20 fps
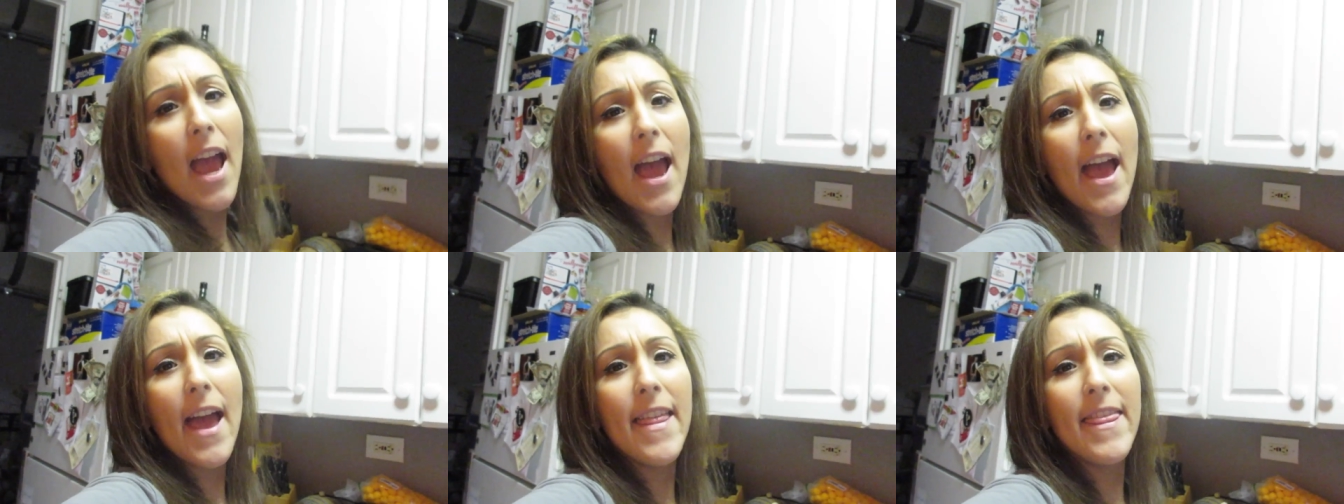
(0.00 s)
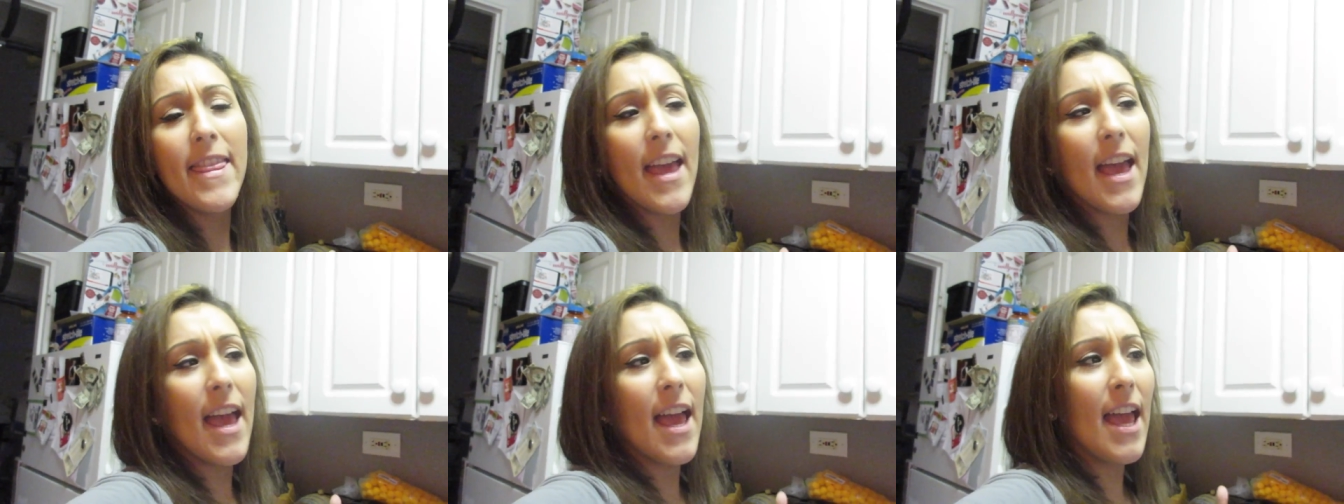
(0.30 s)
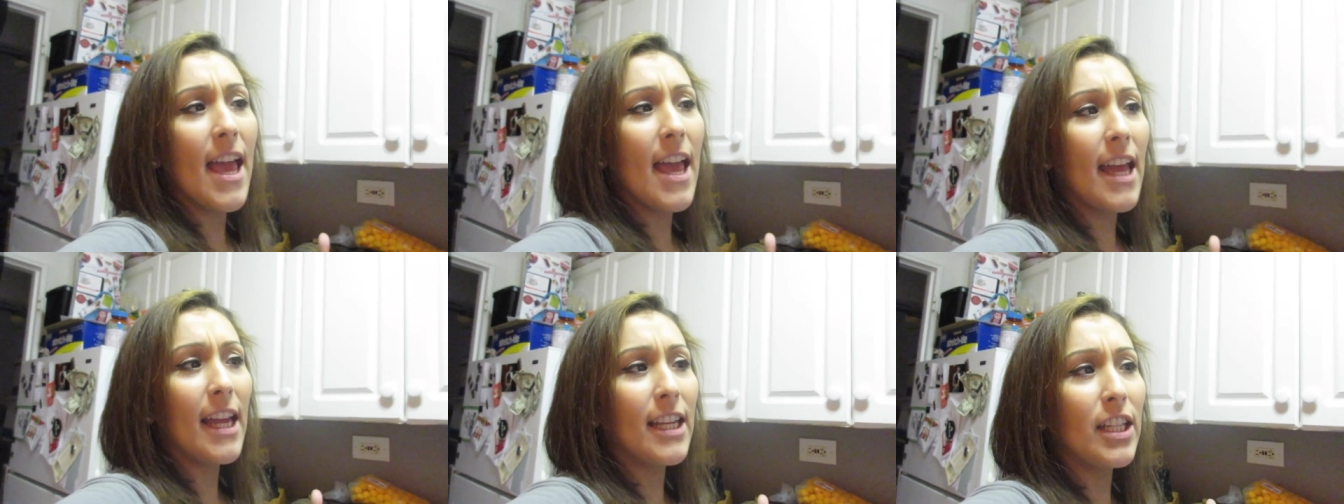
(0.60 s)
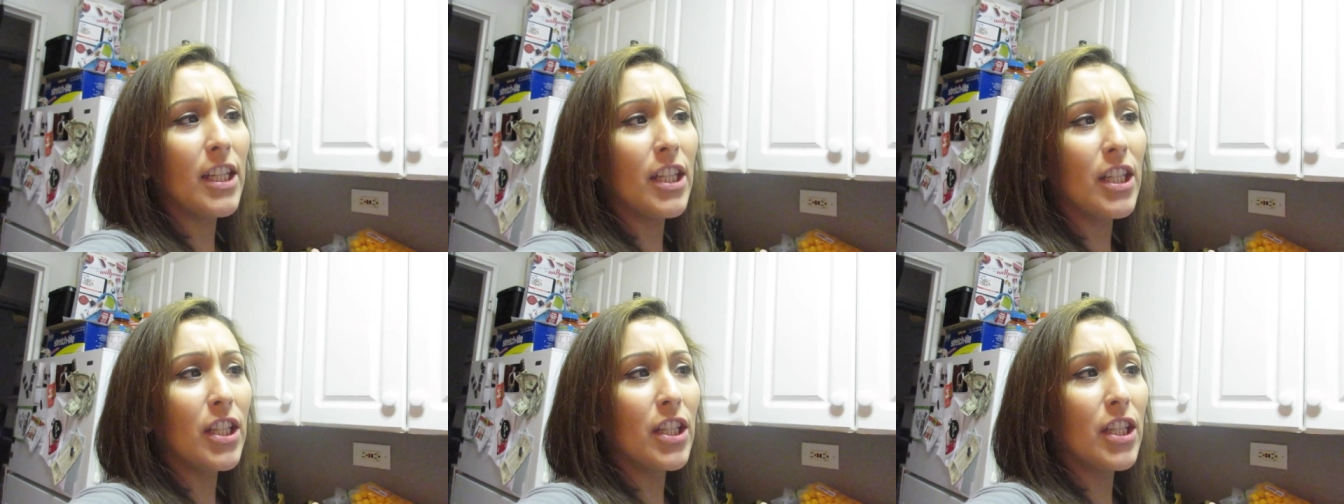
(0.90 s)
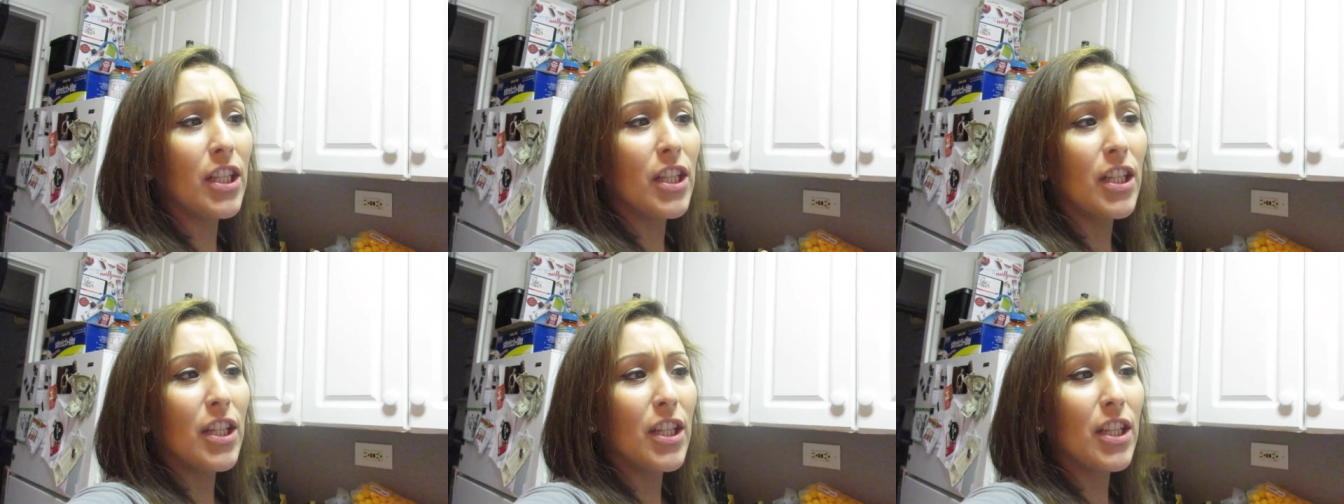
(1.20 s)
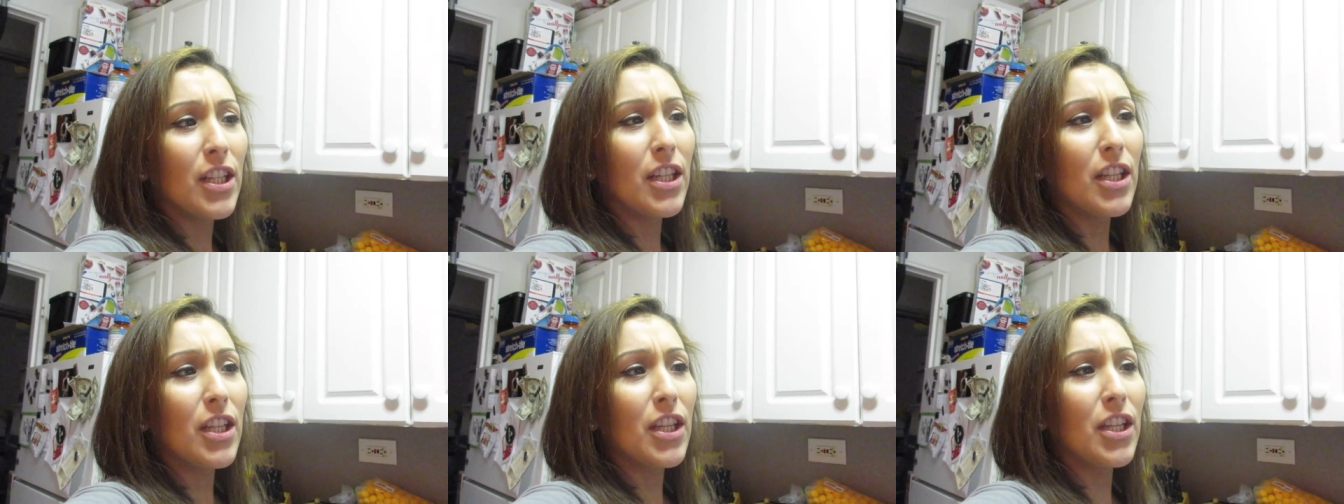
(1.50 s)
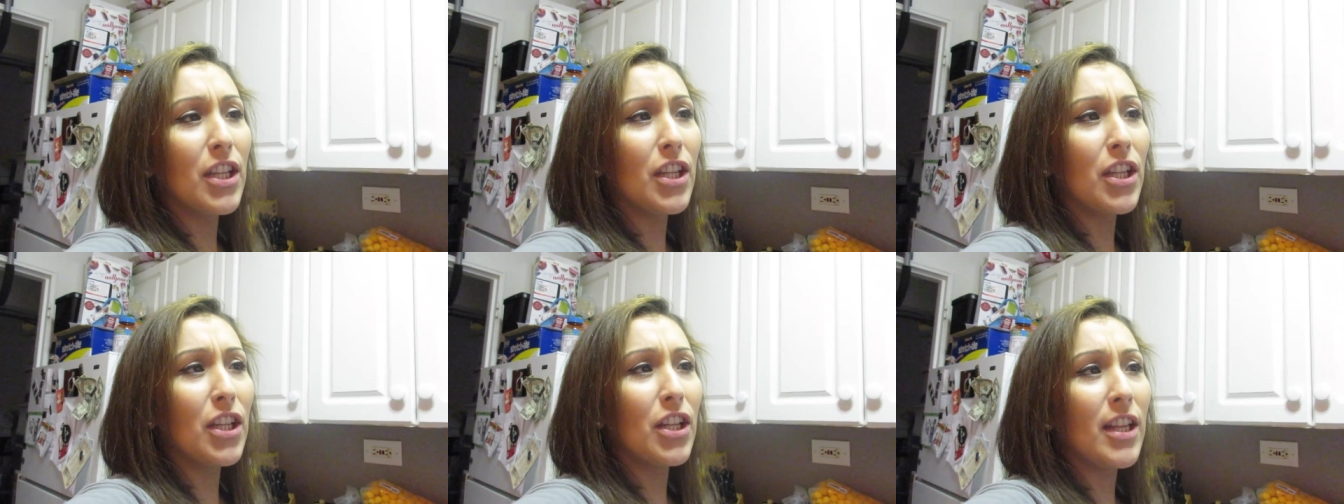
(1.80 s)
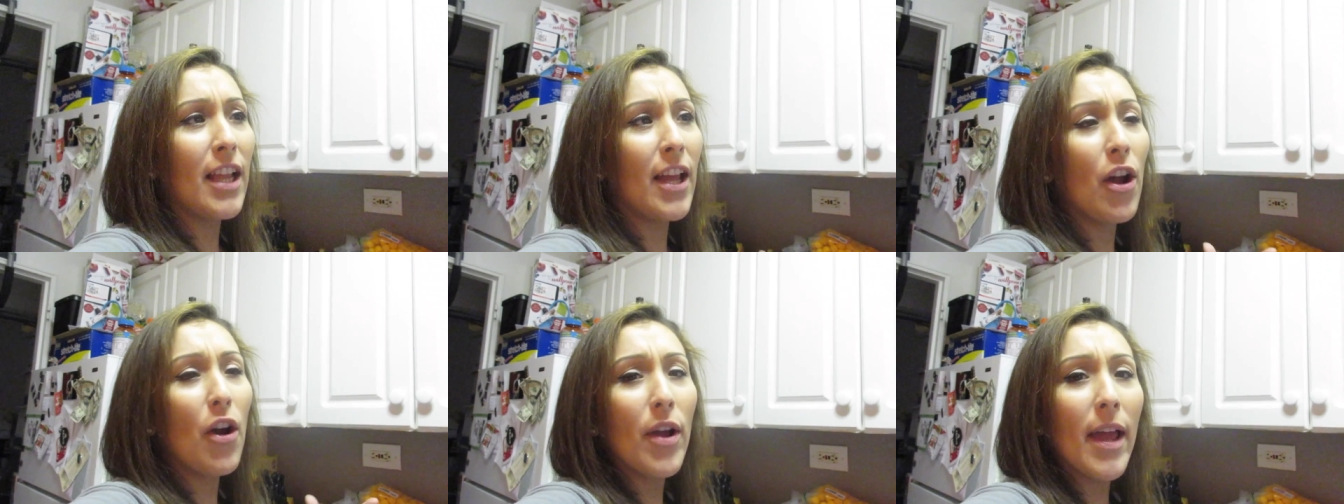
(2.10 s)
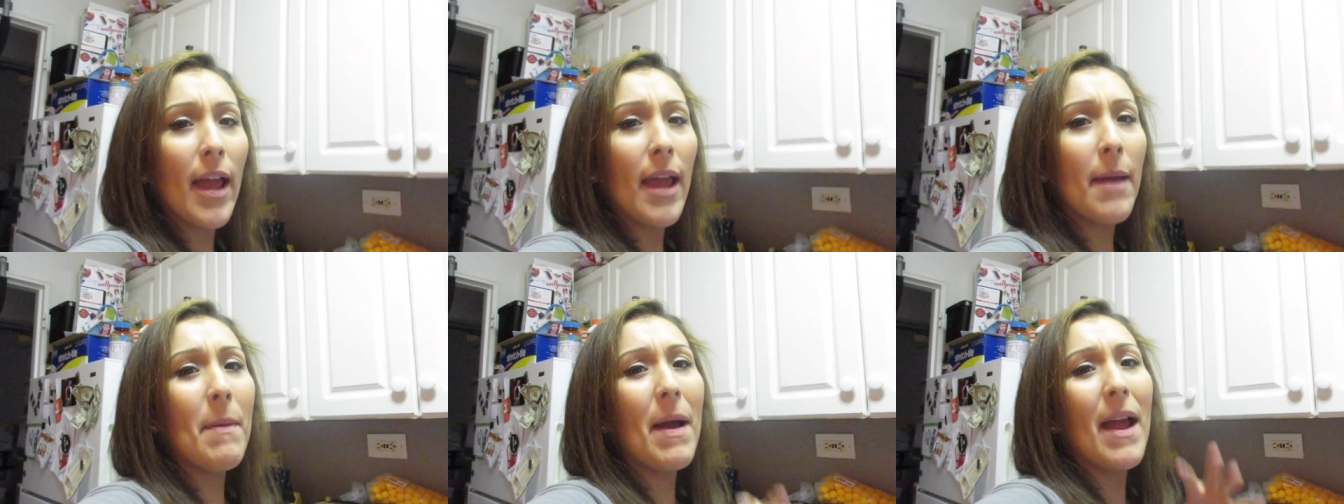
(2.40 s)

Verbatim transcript: And then you're like, okay,